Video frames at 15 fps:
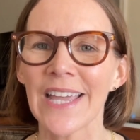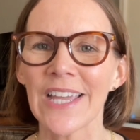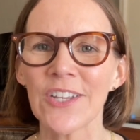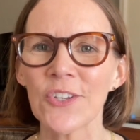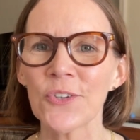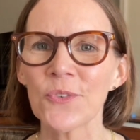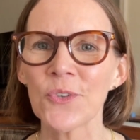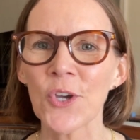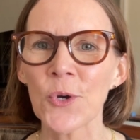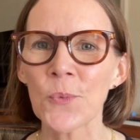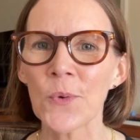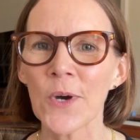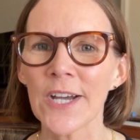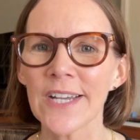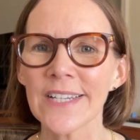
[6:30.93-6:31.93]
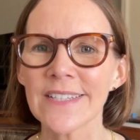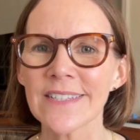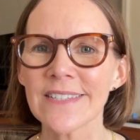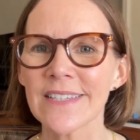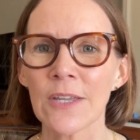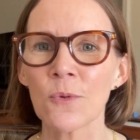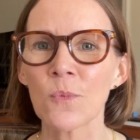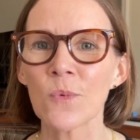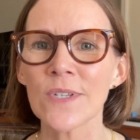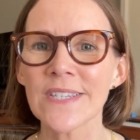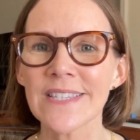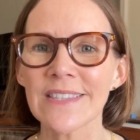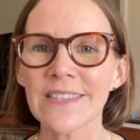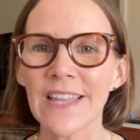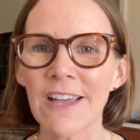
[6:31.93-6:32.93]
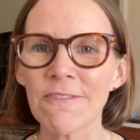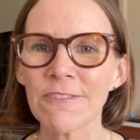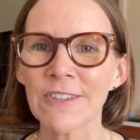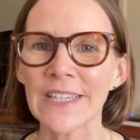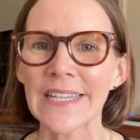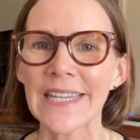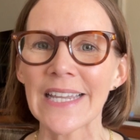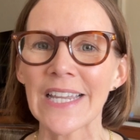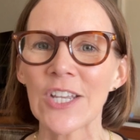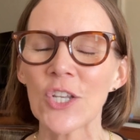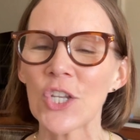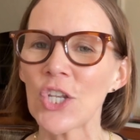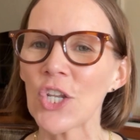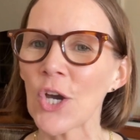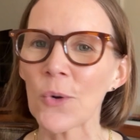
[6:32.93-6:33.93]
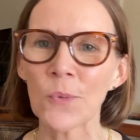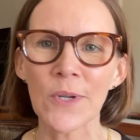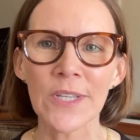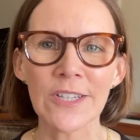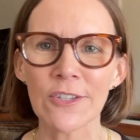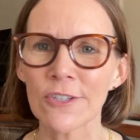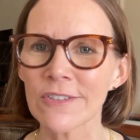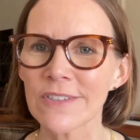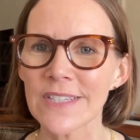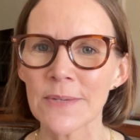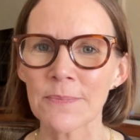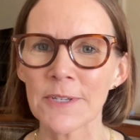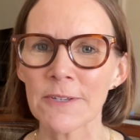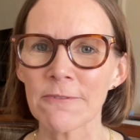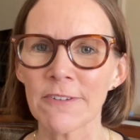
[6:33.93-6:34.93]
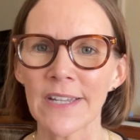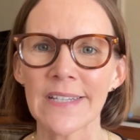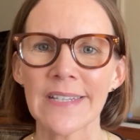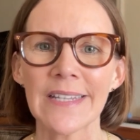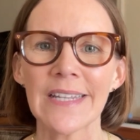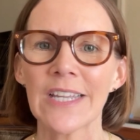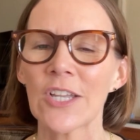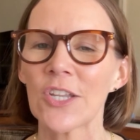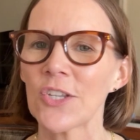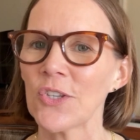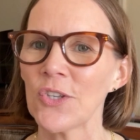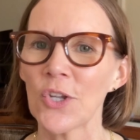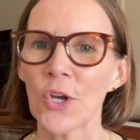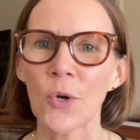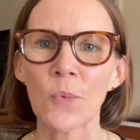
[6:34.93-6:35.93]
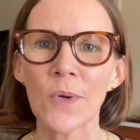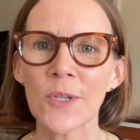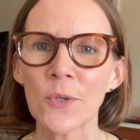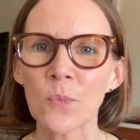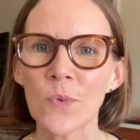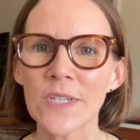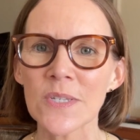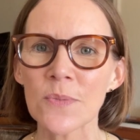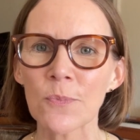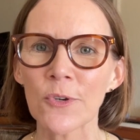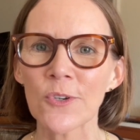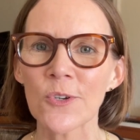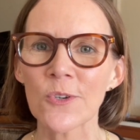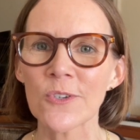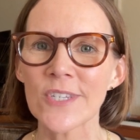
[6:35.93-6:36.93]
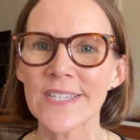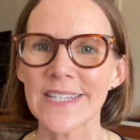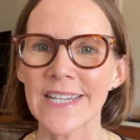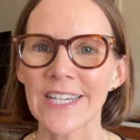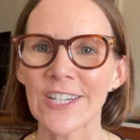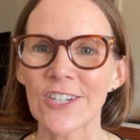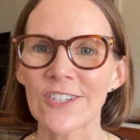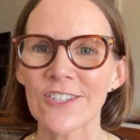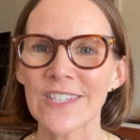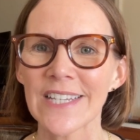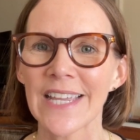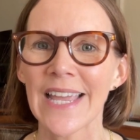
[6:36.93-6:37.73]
And you know what? It was lovely. No one looked at me funny. No one whispered or stared.